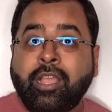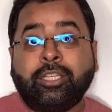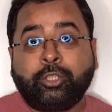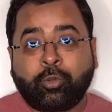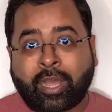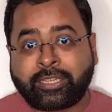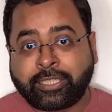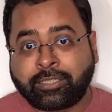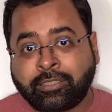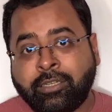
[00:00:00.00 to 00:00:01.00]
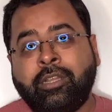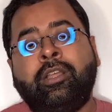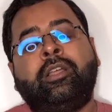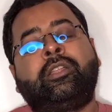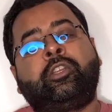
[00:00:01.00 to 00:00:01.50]
You are there,
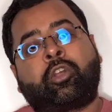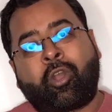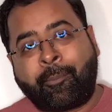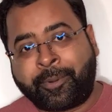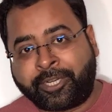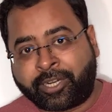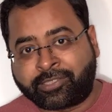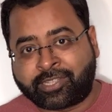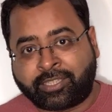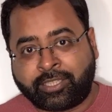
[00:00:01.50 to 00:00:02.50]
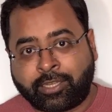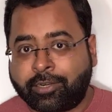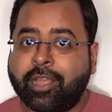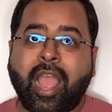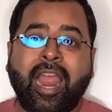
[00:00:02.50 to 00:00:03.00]
your competitors are there
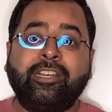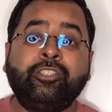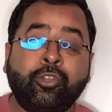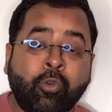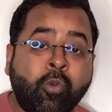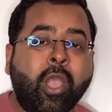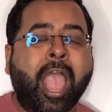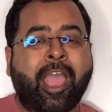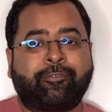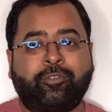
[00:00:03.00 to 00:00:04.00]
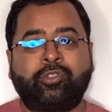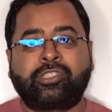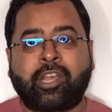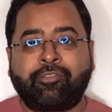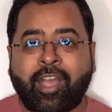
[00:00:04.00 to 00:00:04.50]
and you have to
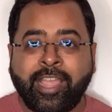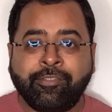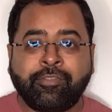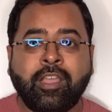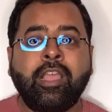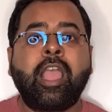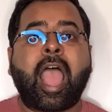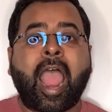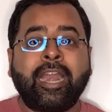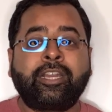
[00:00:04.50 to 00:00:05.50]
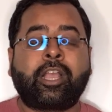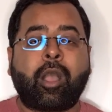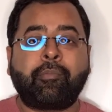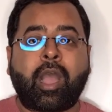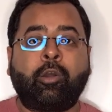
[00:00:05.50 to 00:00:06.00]
survive and
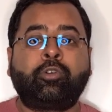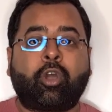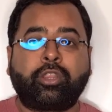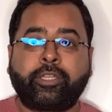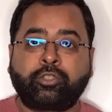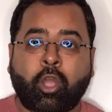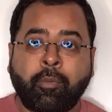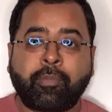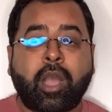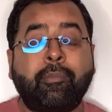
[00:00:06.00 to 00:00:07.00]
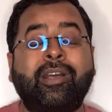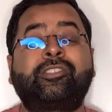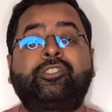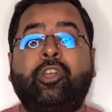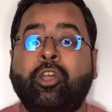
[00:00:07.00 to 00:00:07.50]
come out on the top
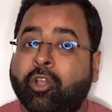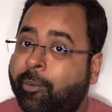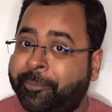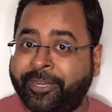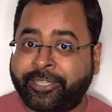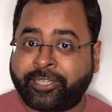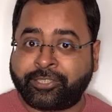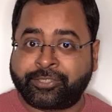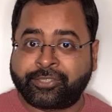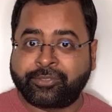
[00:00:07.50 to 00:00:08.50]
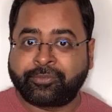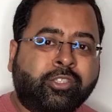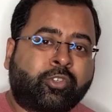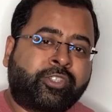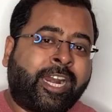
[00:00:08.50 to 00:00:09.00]
amongst your competitors.
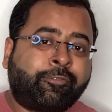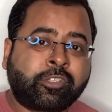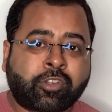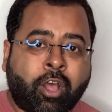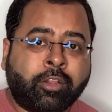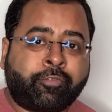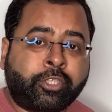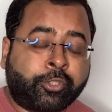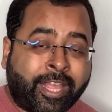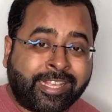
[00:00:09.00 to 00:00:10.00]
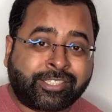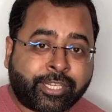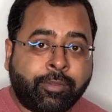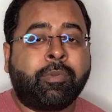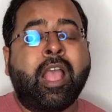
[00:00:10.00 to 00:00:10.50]
So that was all for today's
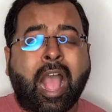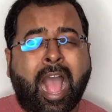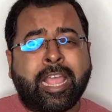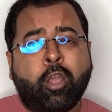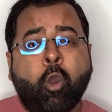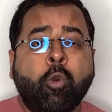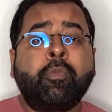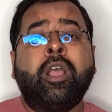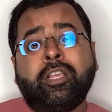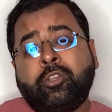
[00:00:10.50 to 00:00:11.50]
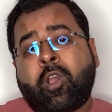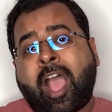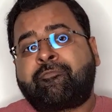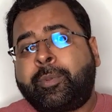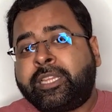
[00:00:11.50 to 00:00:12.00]
tip. I hope you
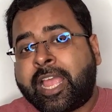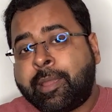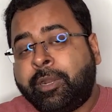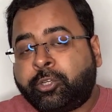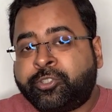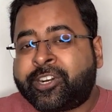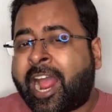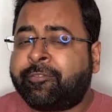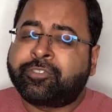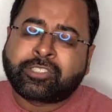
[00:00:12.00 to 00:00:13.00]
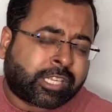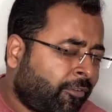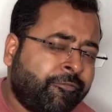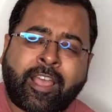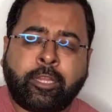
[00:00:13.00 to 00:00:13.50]
have been able to derive
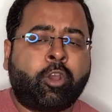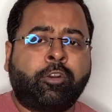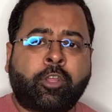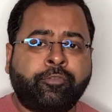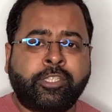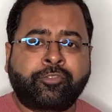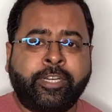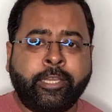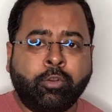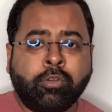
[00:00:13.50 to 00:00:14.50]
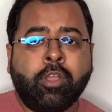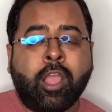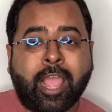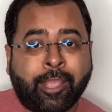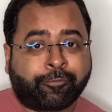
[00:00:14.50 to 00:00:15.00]
some value out of this video.
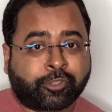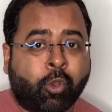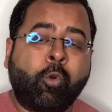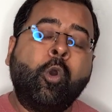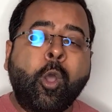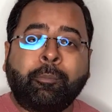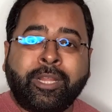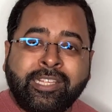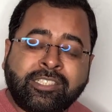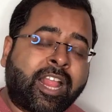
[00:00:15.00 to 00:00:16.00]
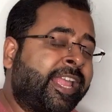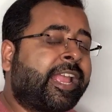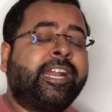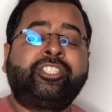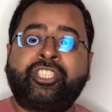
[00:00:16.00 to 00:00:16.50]
If so, please like
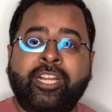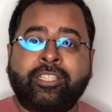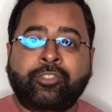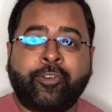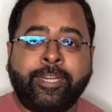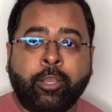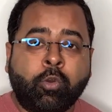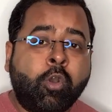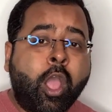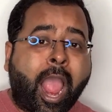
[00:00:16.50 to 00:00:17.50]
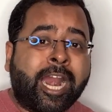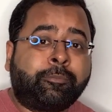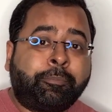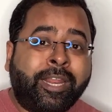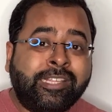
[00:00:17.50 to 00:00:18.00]
and share this video
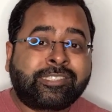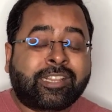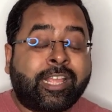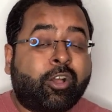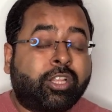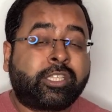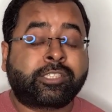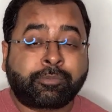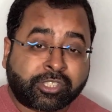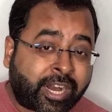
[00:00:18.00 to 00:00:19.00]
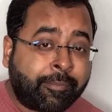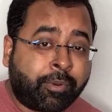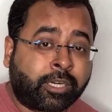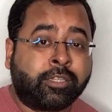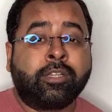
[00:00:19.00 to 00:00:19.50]
and please click on the subscribe
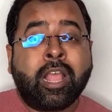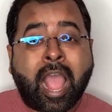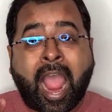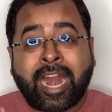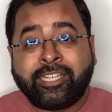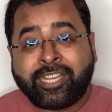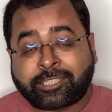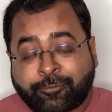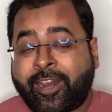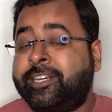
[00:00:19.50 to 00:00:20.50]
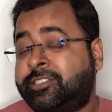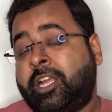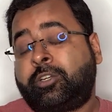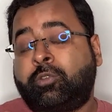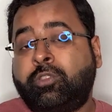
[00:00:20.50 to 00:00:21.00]
button. And yes friends, do